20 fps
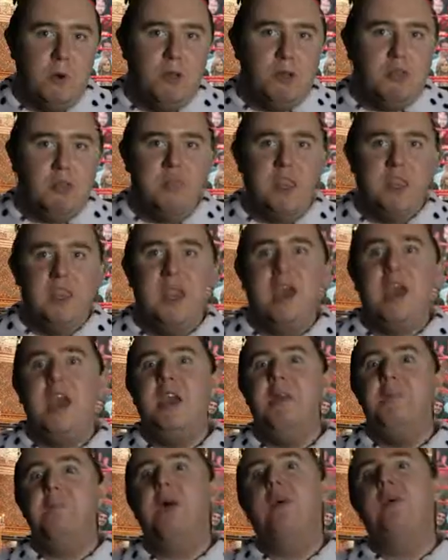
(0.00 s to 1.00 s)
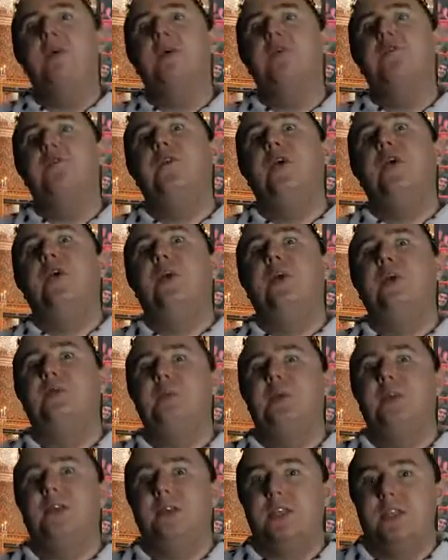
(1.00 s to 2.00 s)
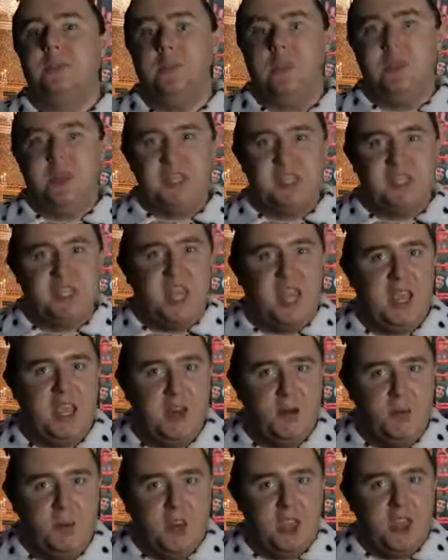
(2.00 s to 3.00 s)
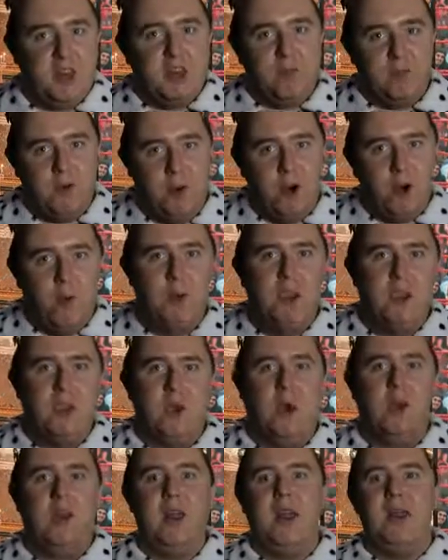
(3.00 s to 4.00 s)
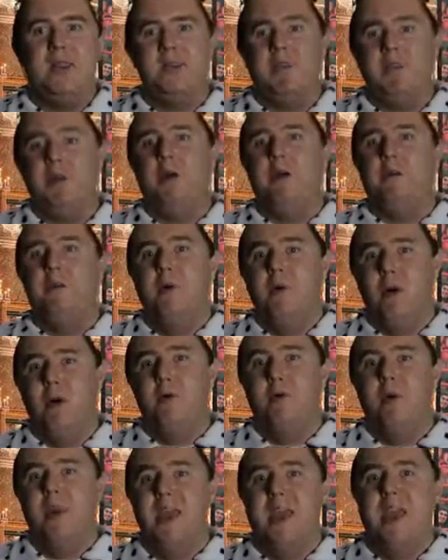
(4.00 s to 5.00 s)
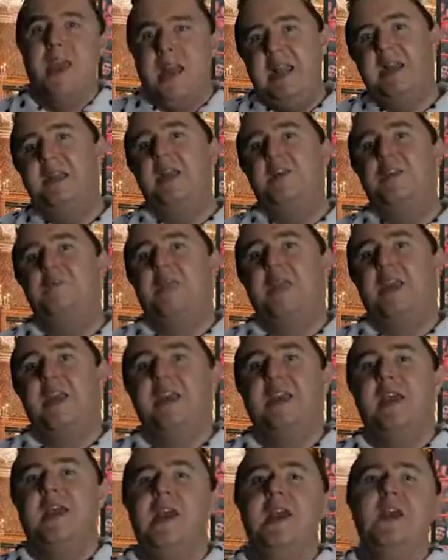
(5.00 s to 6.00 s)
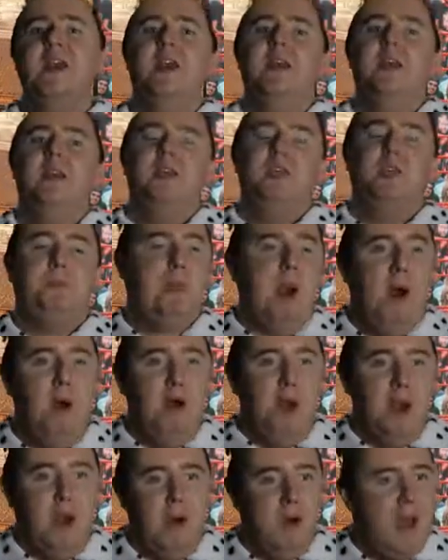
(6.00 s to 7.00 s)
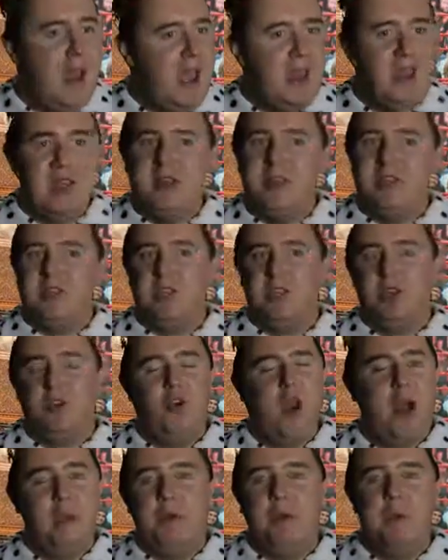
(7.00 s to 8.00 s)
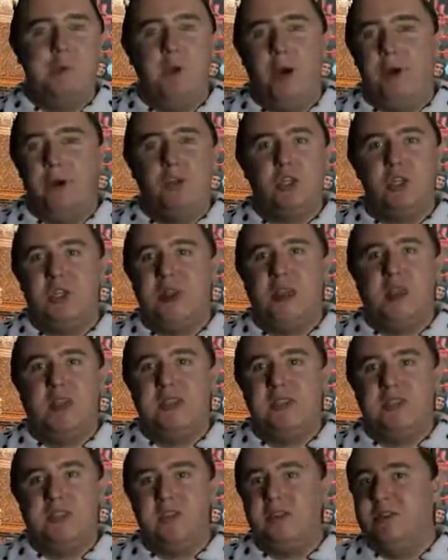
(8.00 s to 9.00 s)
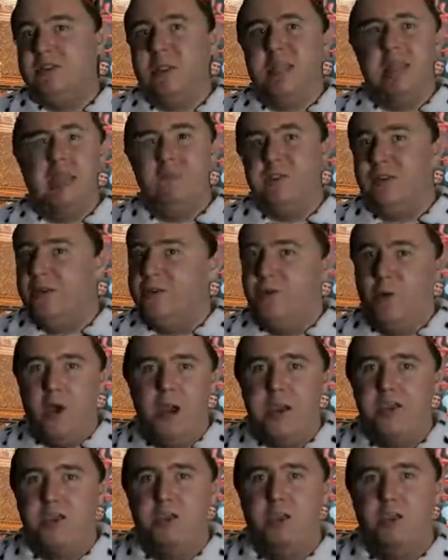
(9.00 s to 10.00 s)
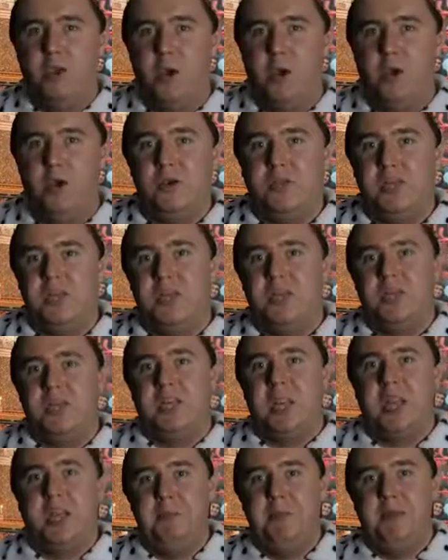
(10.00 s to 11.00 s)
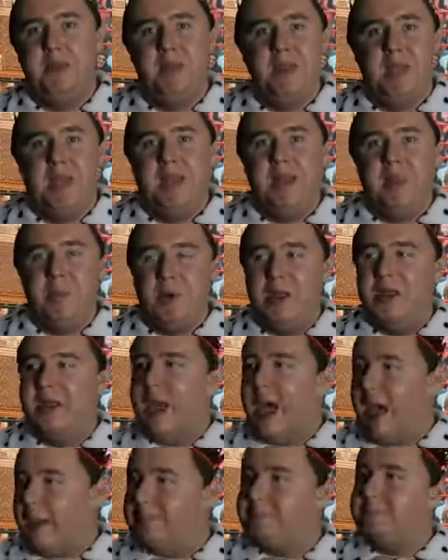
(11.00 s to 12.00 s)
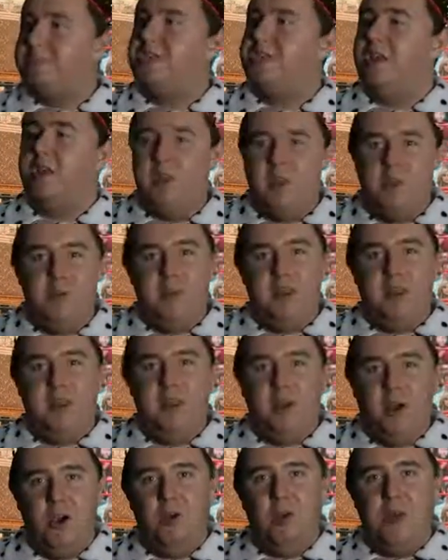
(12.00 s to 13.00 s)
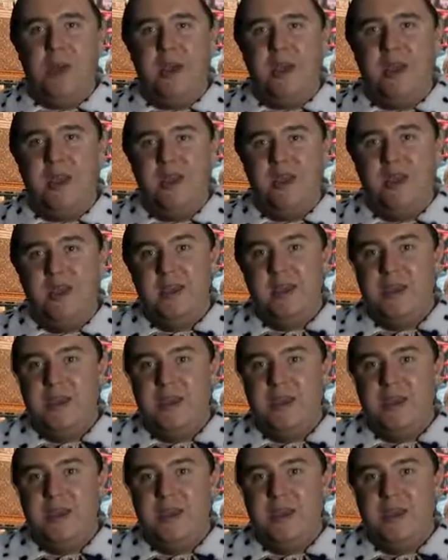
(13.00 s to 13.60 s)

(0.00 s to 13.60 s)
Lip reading: once again, motherfuckers, because for the second week in a row we got Enzo Amore in the ring, spouting out endless crappy punchlines and even worse jokes in a segment that went absolutely nowhere.